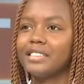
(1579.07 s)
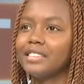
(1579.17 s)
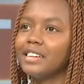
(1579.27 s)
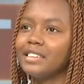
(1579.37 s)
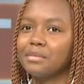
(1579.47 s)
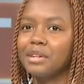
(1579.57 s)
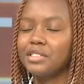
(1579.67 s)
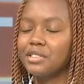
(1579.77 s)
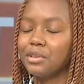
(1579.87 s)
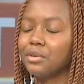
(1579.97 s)
And as
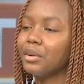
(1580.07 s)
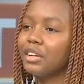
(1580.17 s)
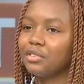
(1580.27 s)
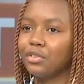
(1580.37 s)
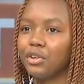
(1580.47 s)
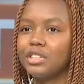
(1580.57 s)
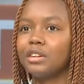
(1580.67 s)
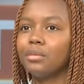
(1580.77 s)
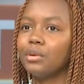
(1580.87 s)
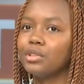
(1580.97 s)
much as you're doing it for your
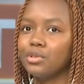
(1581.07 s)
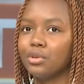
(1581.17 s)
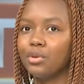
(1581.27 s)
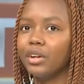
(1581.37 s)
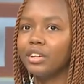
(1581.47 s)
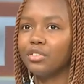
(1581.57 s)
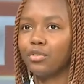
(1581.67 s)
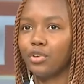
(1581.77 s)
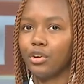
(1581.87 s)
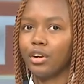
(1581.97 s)
team, you're also doing it
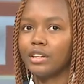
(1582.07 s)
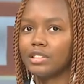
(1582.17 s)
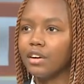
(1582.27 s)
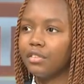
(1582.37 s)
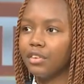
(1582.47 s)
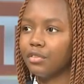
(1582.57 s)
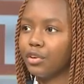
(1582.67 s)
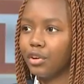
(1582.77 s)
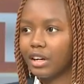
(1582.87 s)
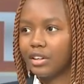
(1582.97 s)
for yourself and
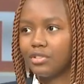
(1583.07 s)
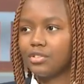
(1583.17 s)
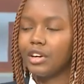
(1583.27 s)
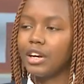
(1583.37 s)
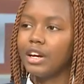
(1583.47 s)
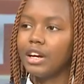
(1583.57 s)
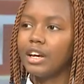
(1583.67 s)
for your country.